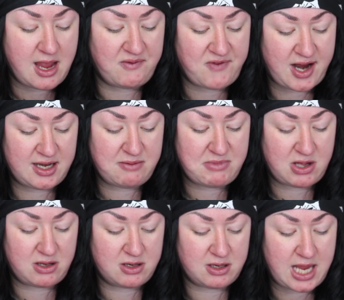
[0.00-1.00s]
and finely
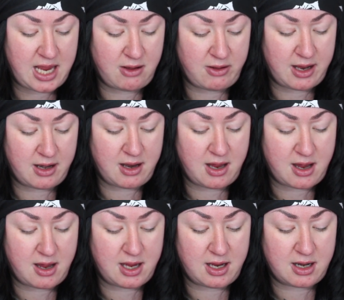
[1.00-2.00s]
milled
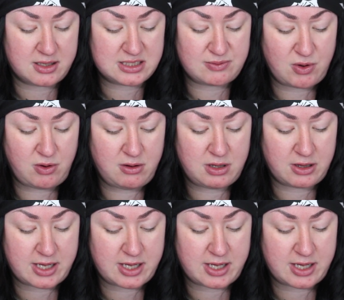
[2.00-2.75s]
kaolin in a smooth,